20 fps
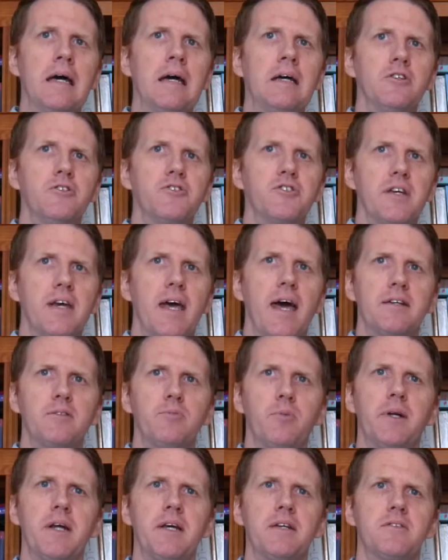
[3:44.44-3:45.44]
You see,
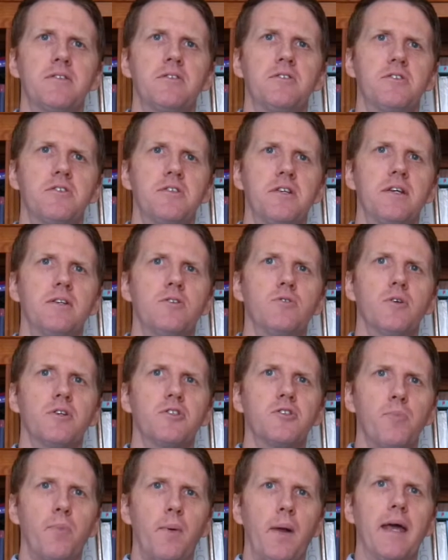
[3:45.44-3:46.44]
explanations seek to
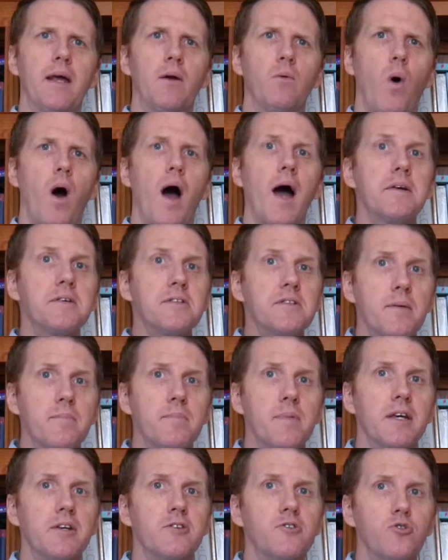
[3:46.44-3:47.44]
explain why
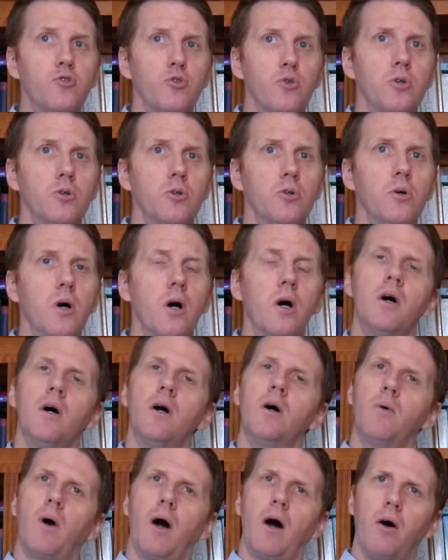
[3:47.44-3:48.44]
something is true,
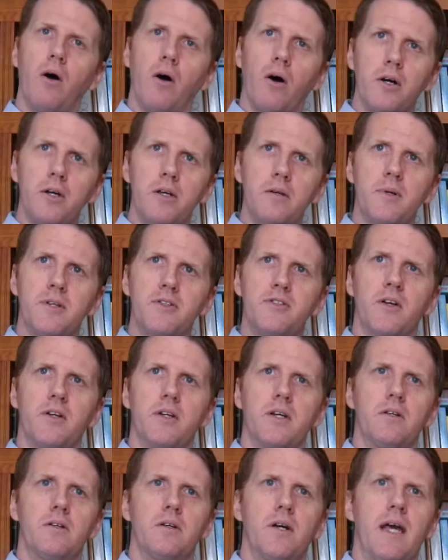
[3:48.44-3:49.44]
while arguments, on
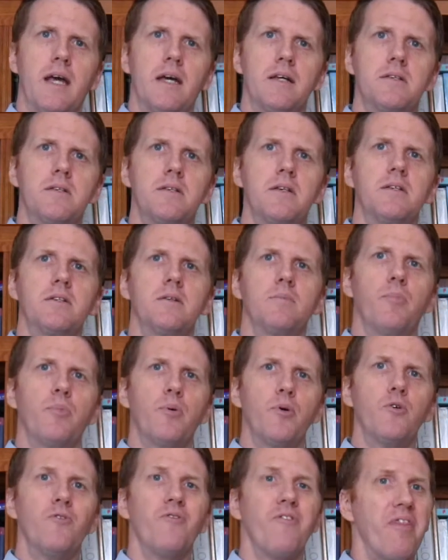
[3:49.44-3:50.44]
the other hand, seek to
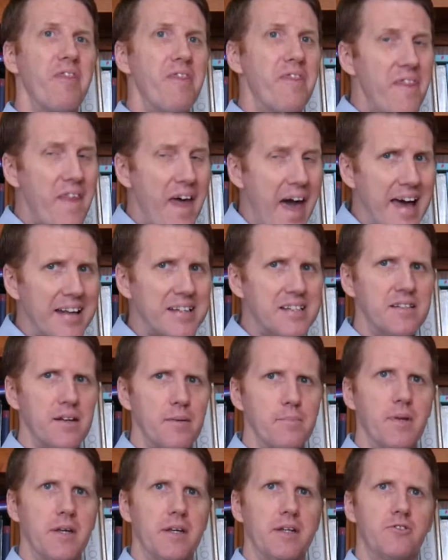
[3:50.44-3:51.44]
prove that
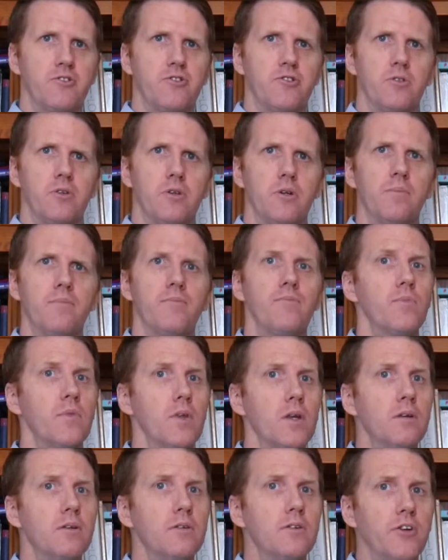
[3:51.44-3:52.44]
something is true.
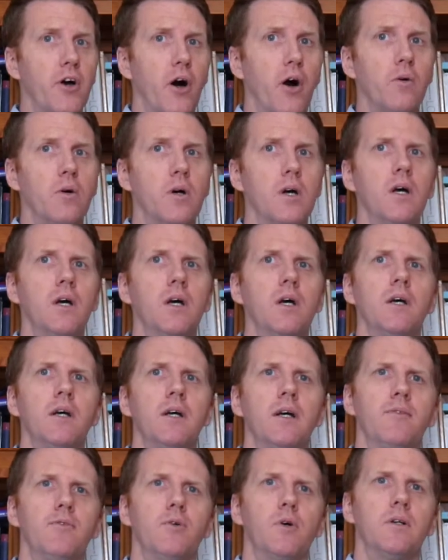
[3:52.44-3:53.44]
So,
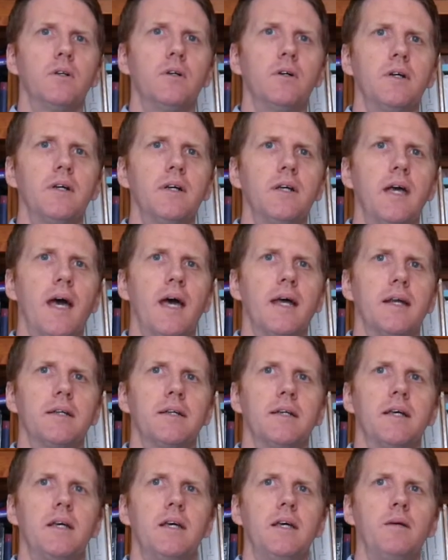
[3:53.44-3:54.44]
if we look again at
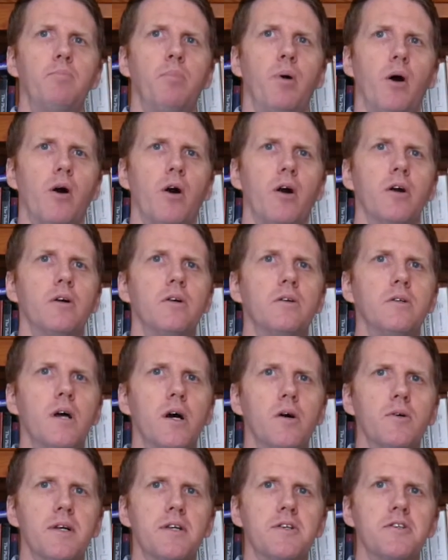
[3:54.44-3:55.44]
the key part,
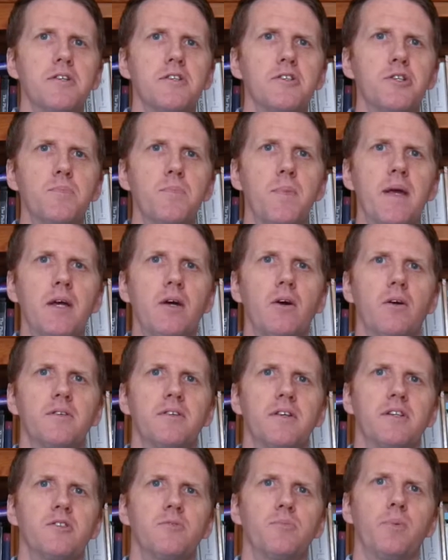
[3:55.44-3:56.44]
notice the speaker is
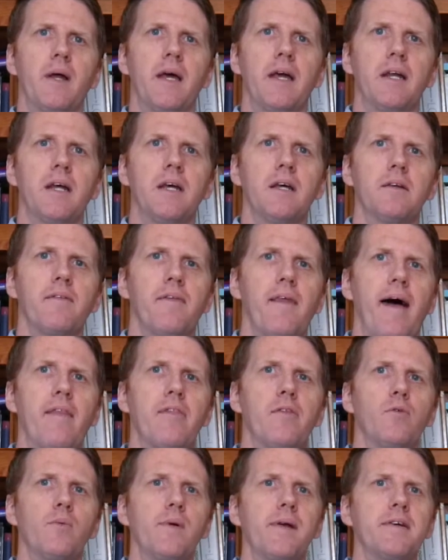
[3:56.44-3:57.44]
explaining
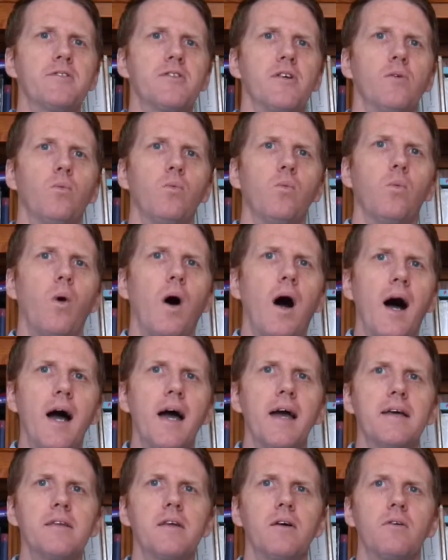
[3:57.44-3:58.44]
that the reason
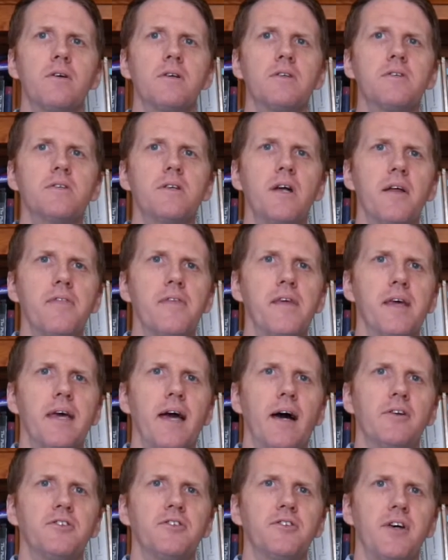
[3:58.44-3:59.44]
why there is nothing
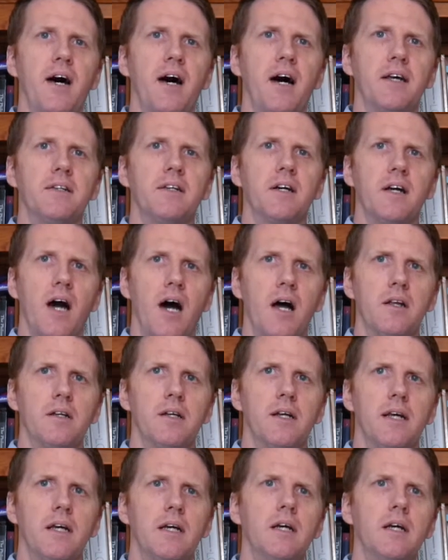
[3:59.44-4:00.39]
outside the colony